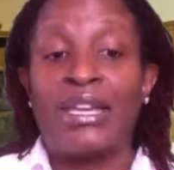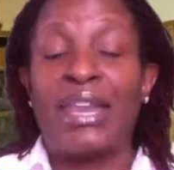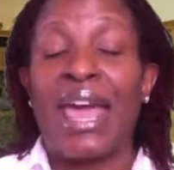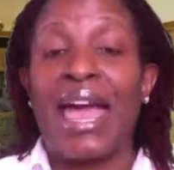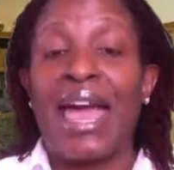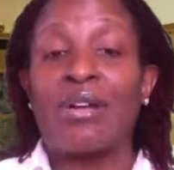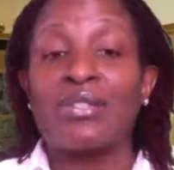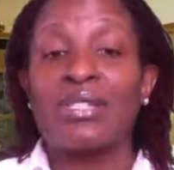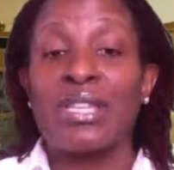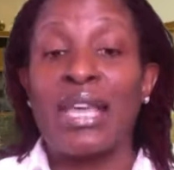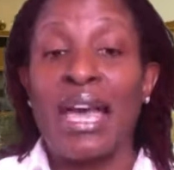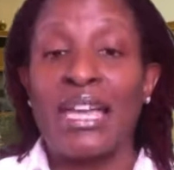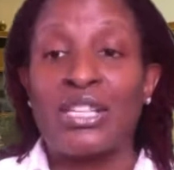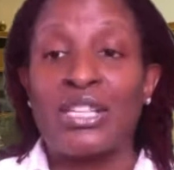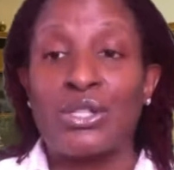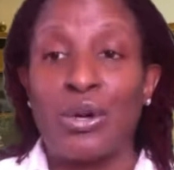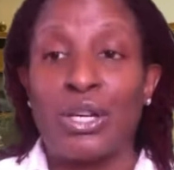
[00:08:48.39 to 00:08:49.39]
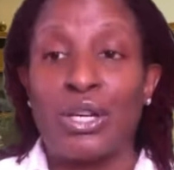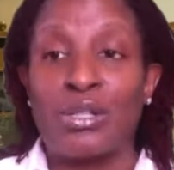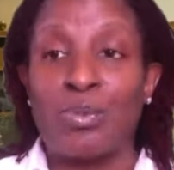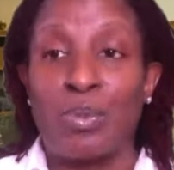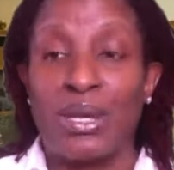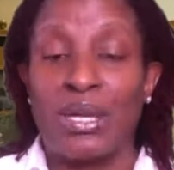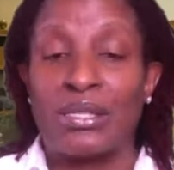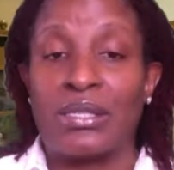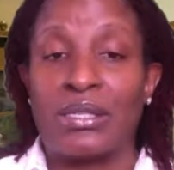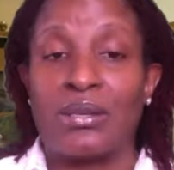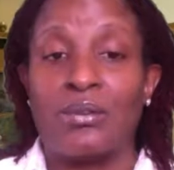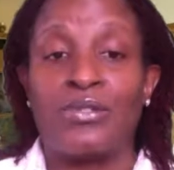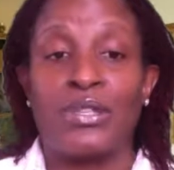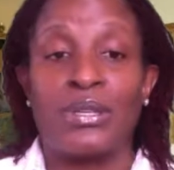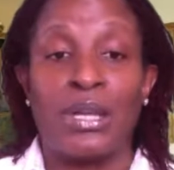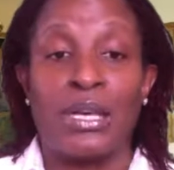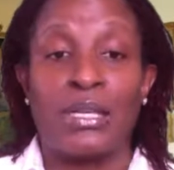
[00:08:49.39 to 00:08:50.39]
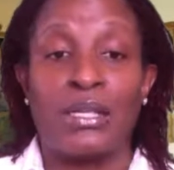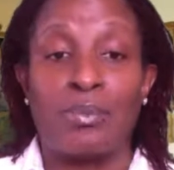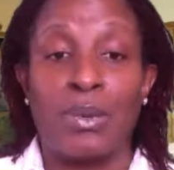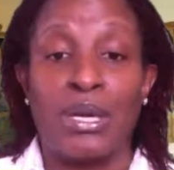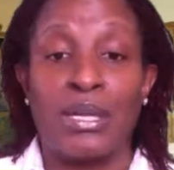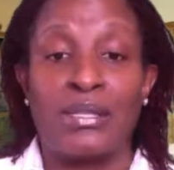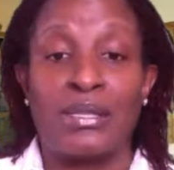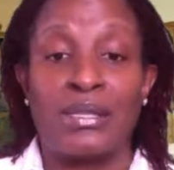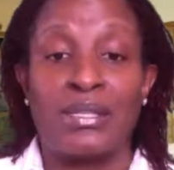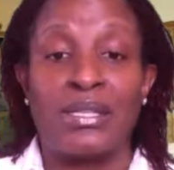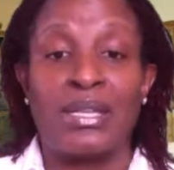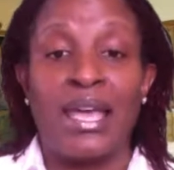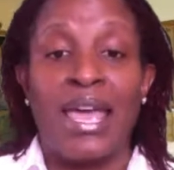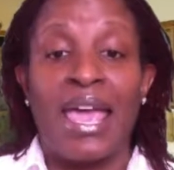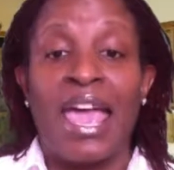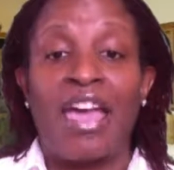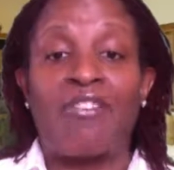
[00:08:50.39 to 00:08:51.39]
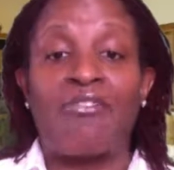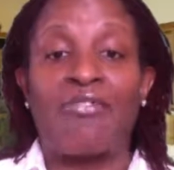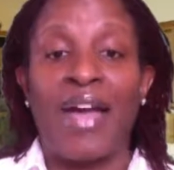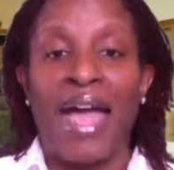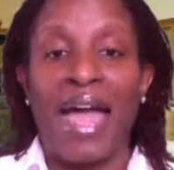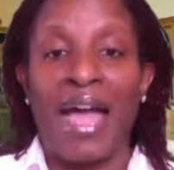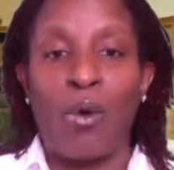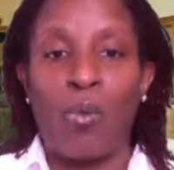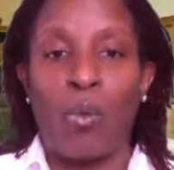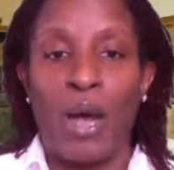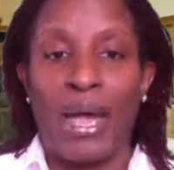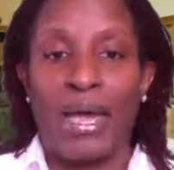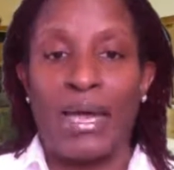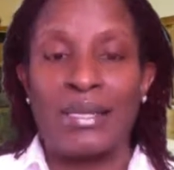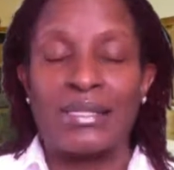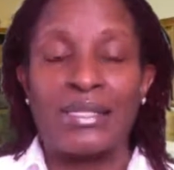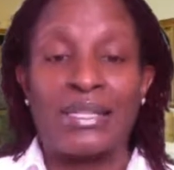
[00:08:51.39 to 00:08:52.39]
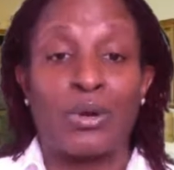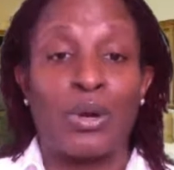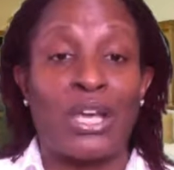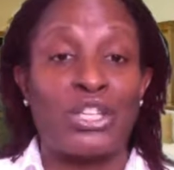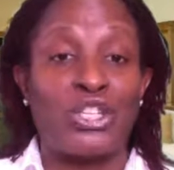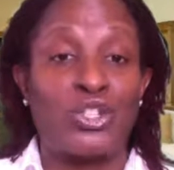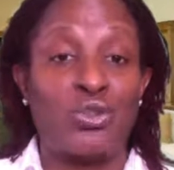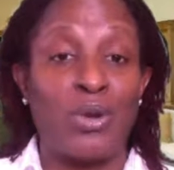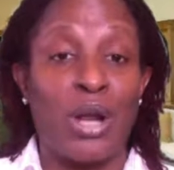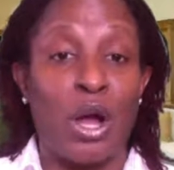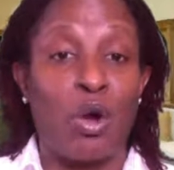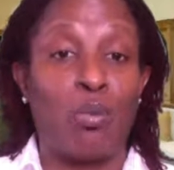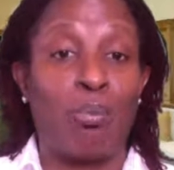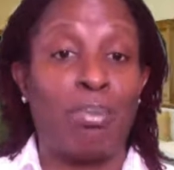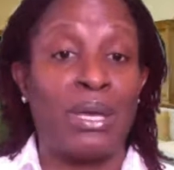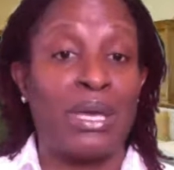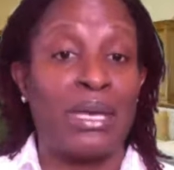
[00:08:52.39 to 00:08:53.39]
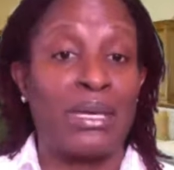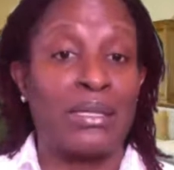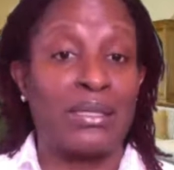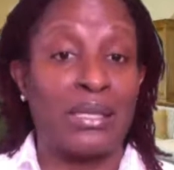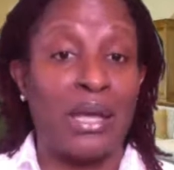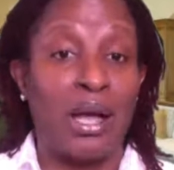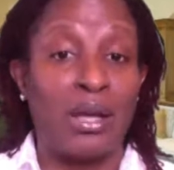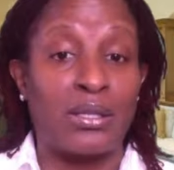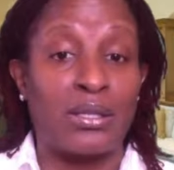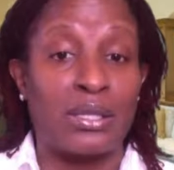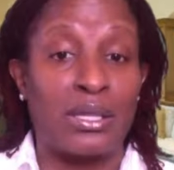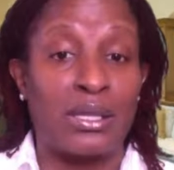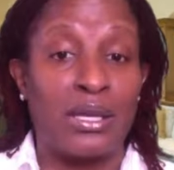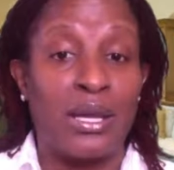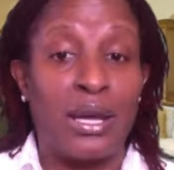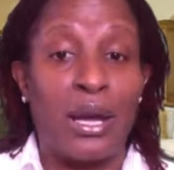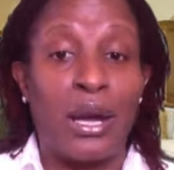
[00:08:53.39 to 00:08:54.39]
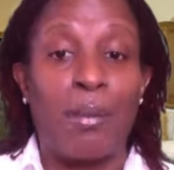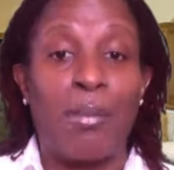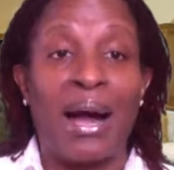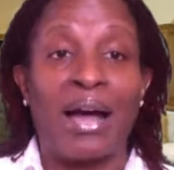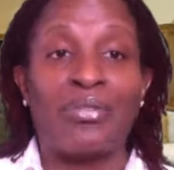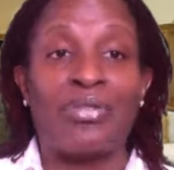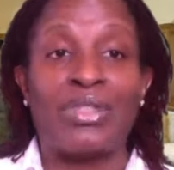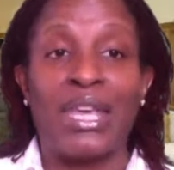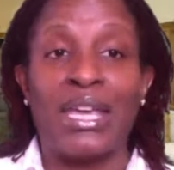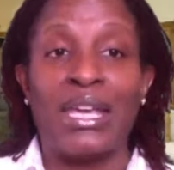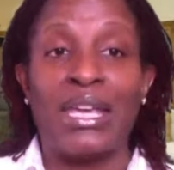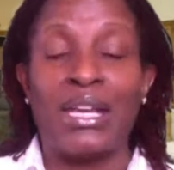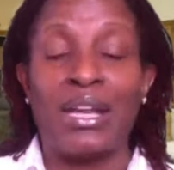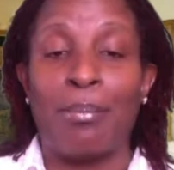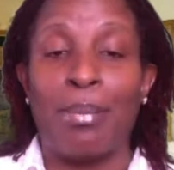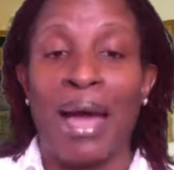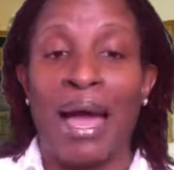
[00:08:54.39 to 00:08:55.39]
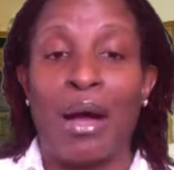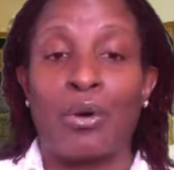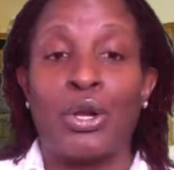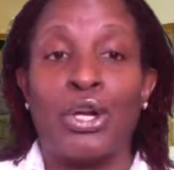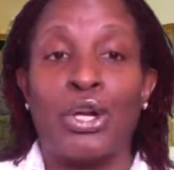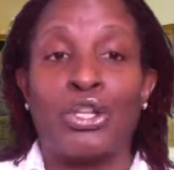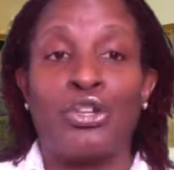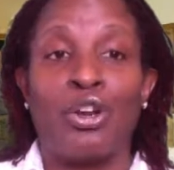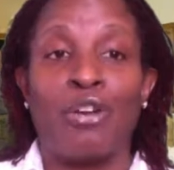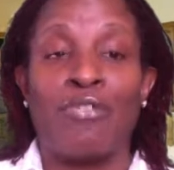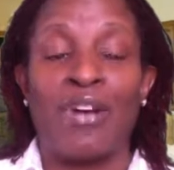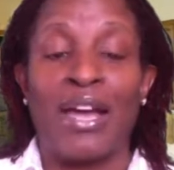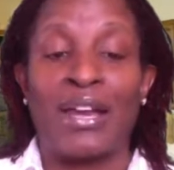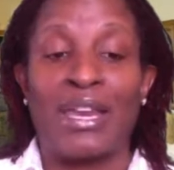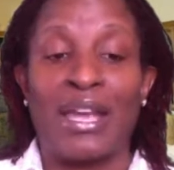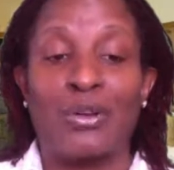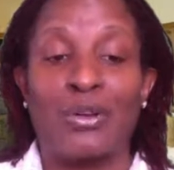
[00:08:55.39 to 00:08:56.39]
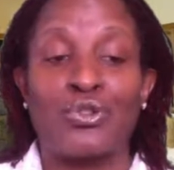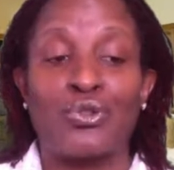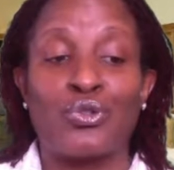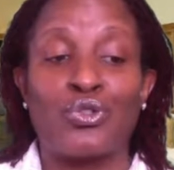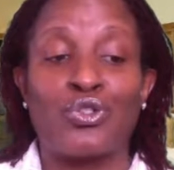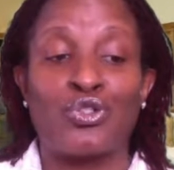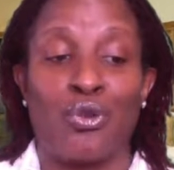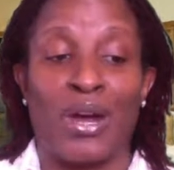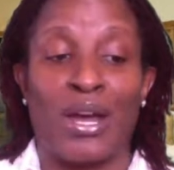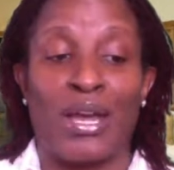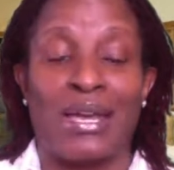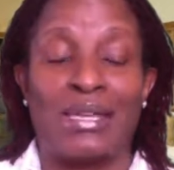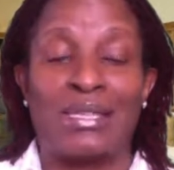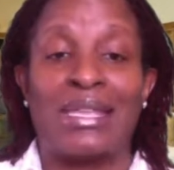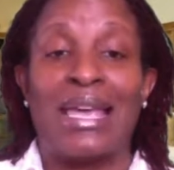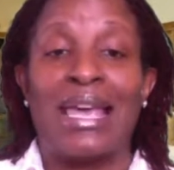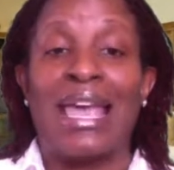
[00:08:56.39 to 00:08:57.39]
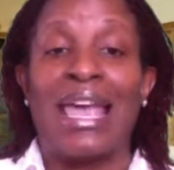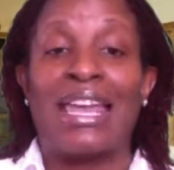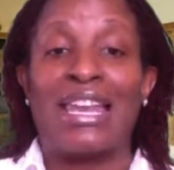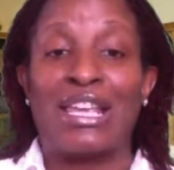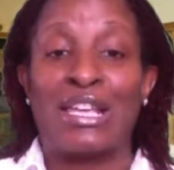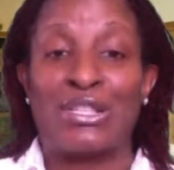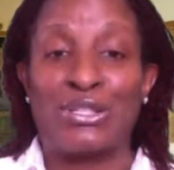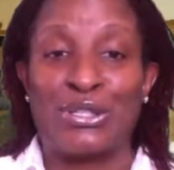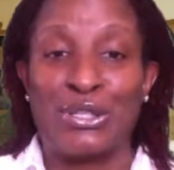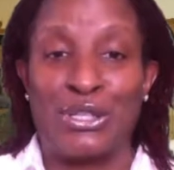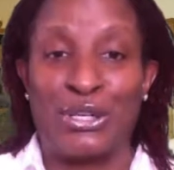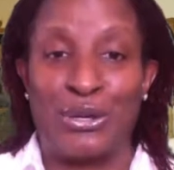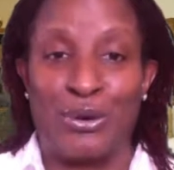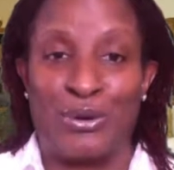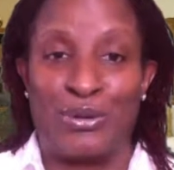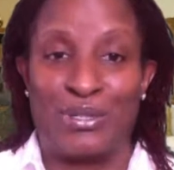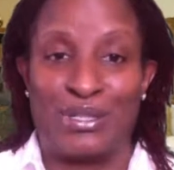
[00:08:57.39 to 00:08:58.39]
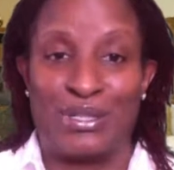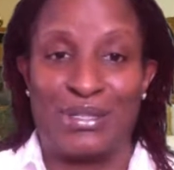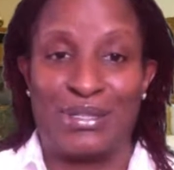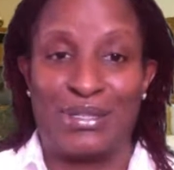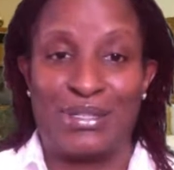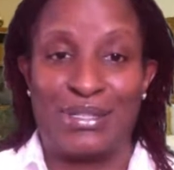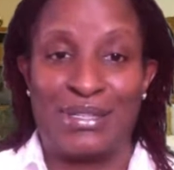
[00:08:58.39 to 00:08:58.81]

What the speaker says: downsize your expenses, and find ways so that you don't be exhausted about thinking about your financial strains and insecurities.